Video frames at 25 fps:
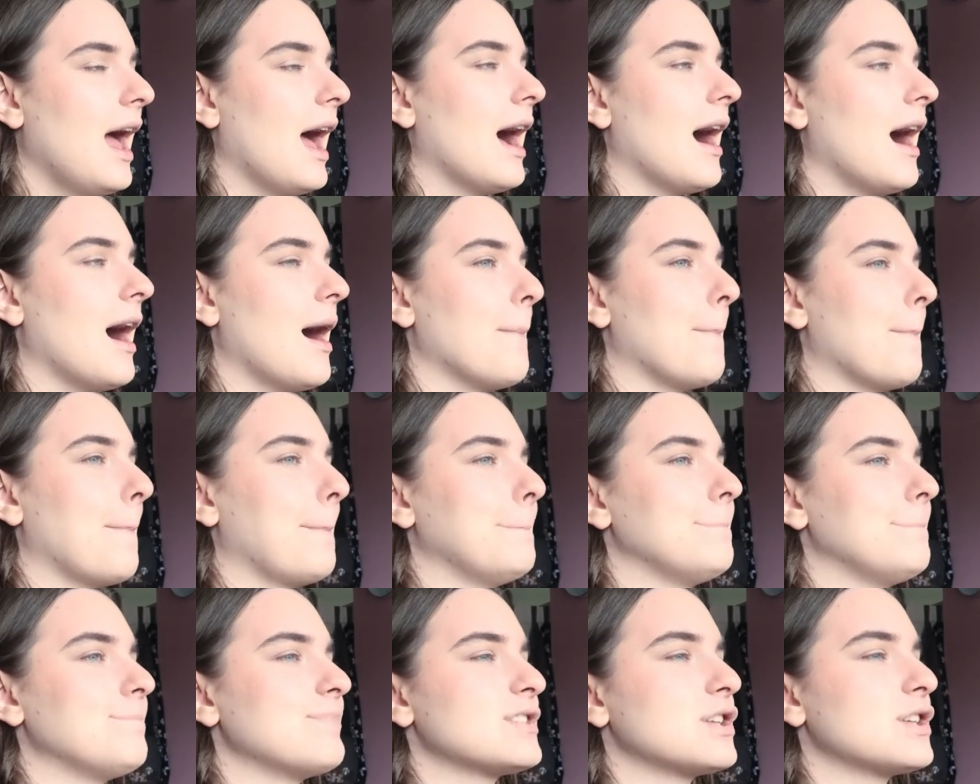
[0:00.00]

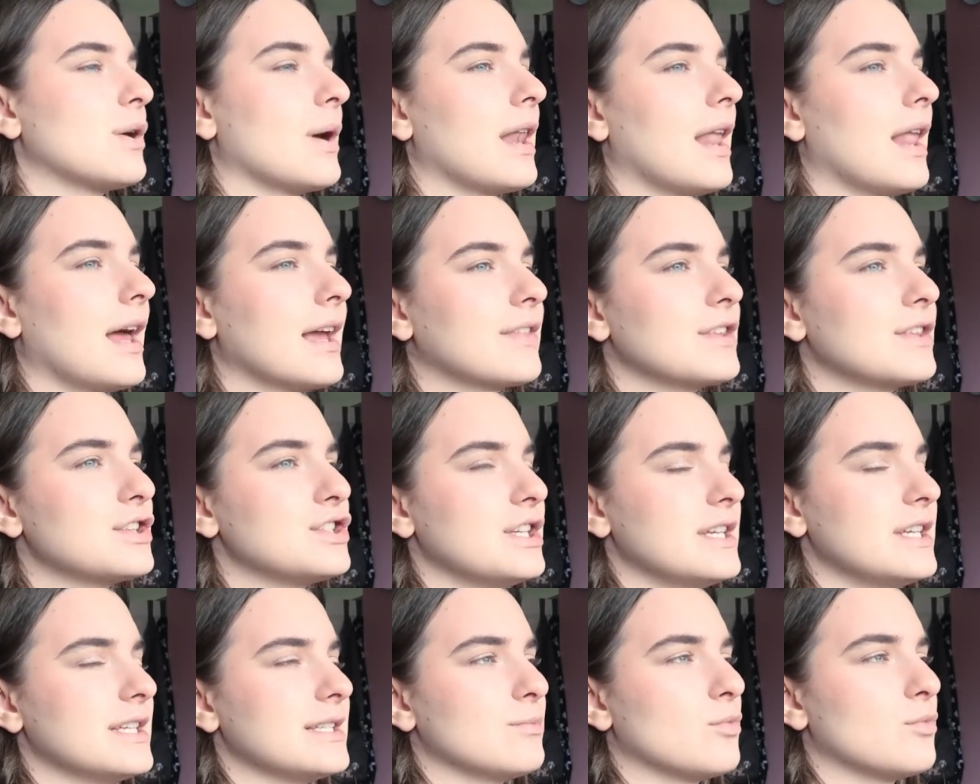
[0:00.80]
So I like that
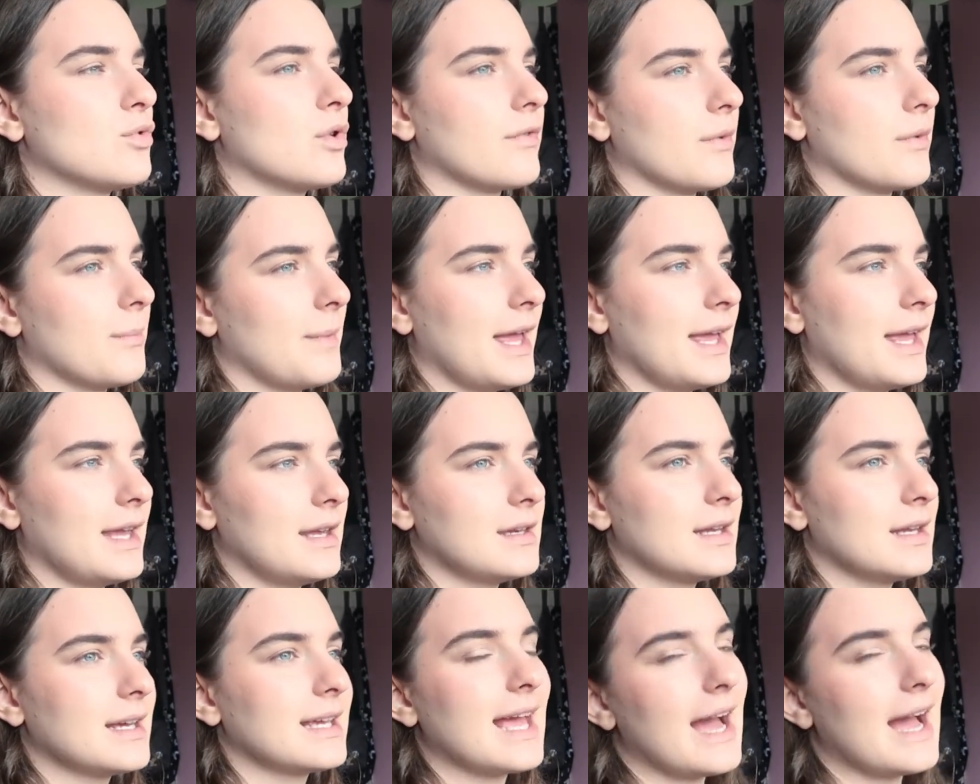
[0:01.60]
she is more of a
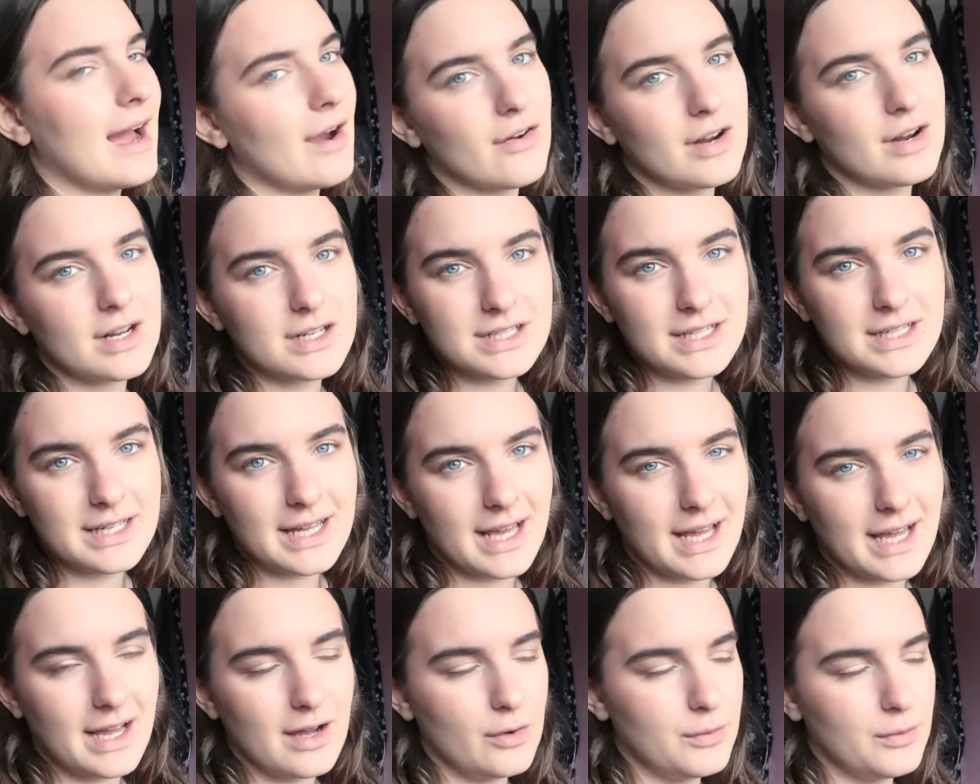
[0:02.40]
main character
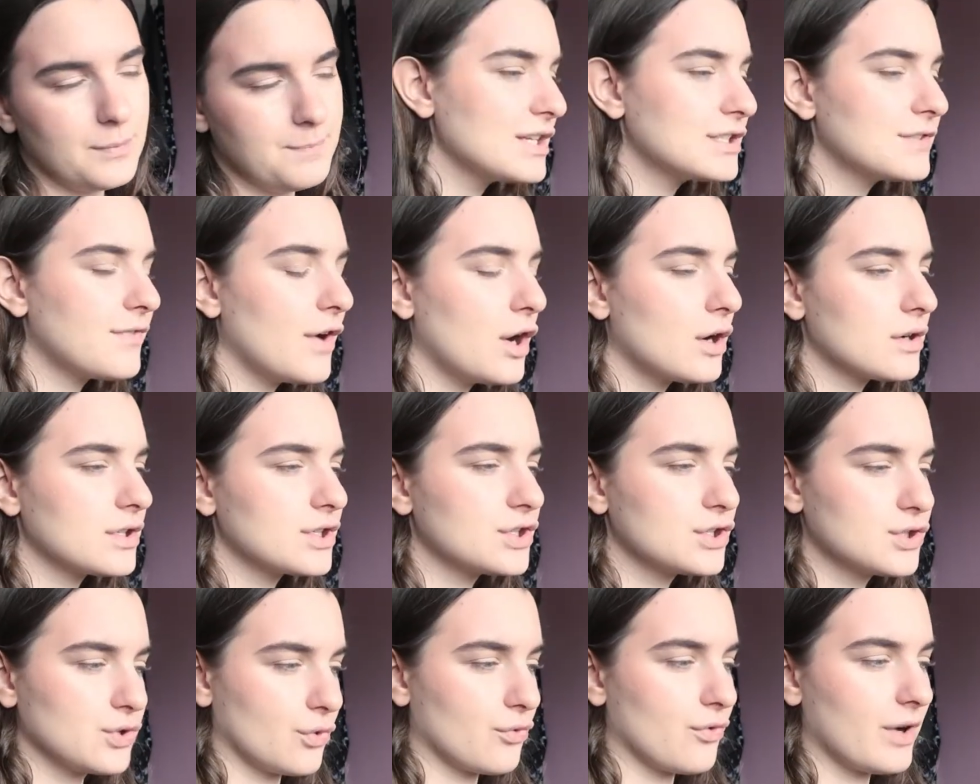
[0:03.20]
now. As far as
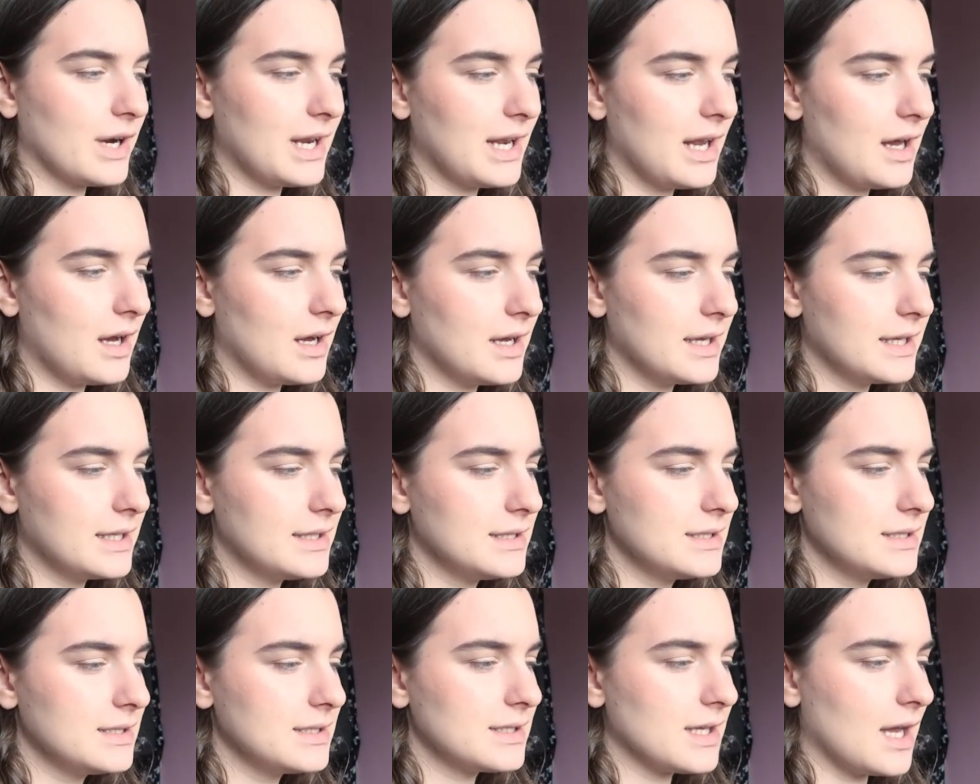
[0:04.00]

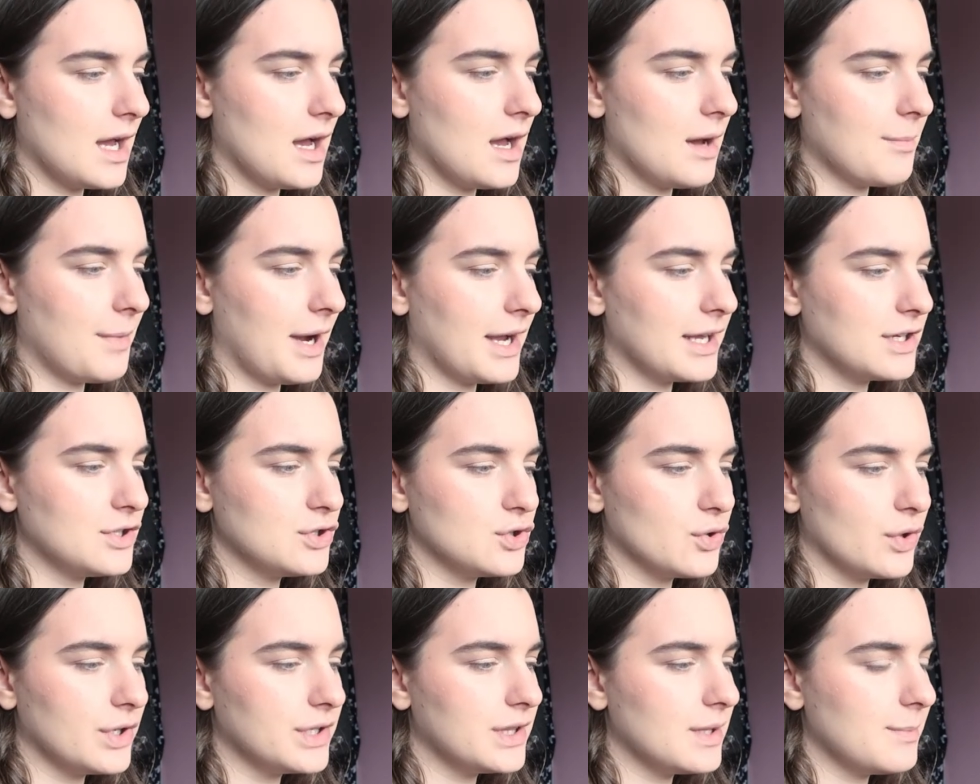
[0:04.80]
storylines, I
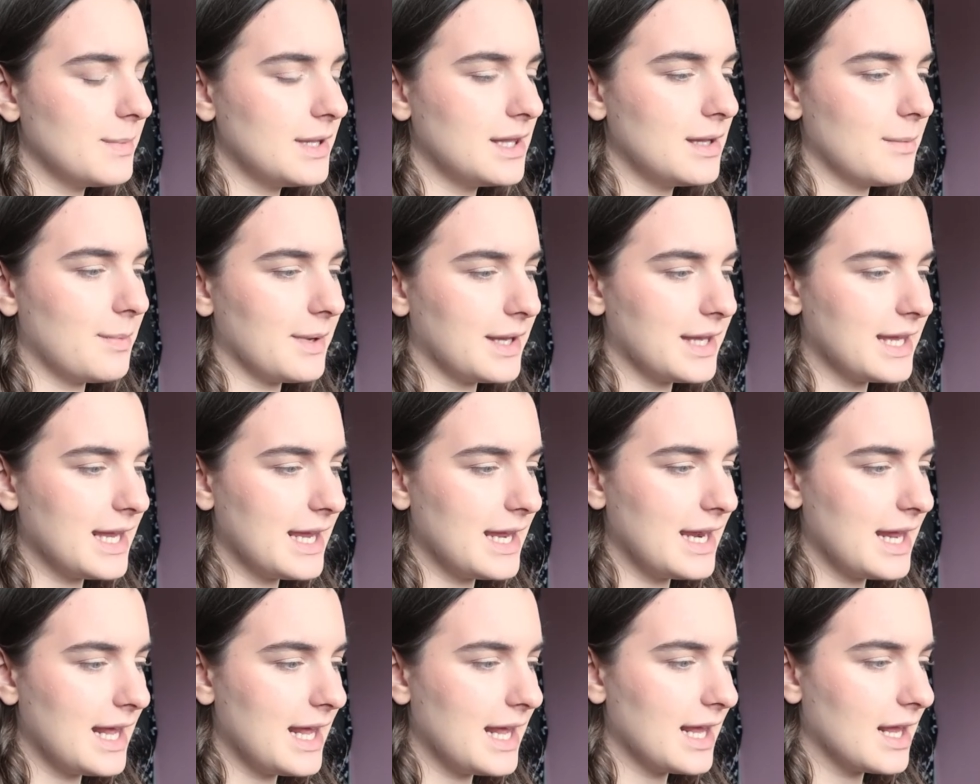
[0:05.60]
enjoyed them in the
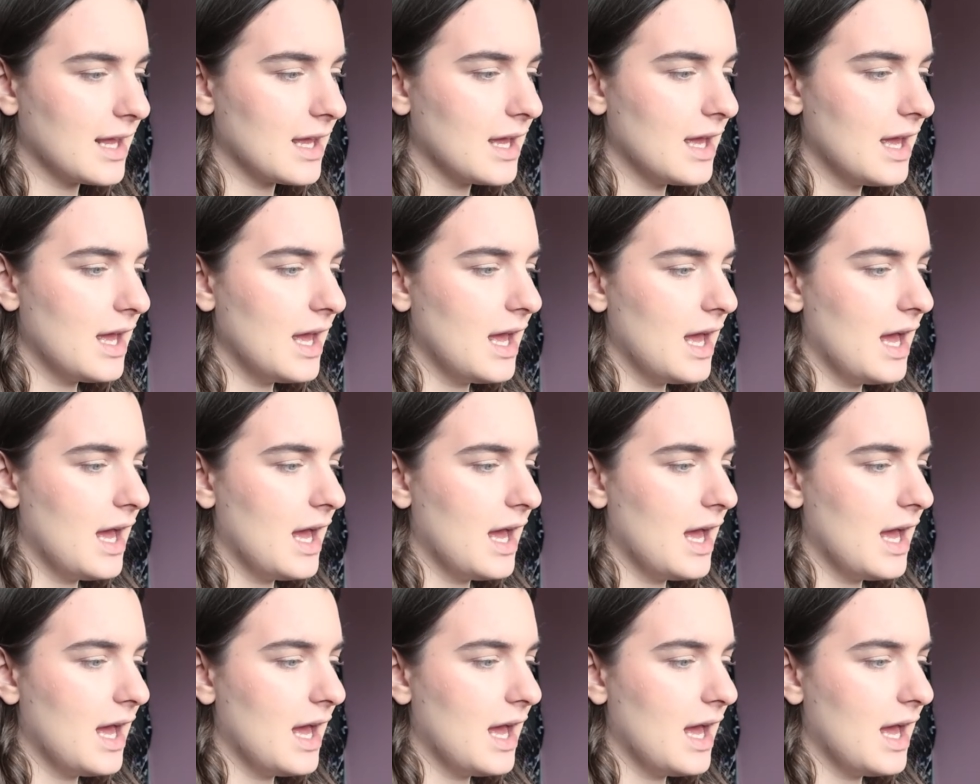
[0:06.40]
beginning.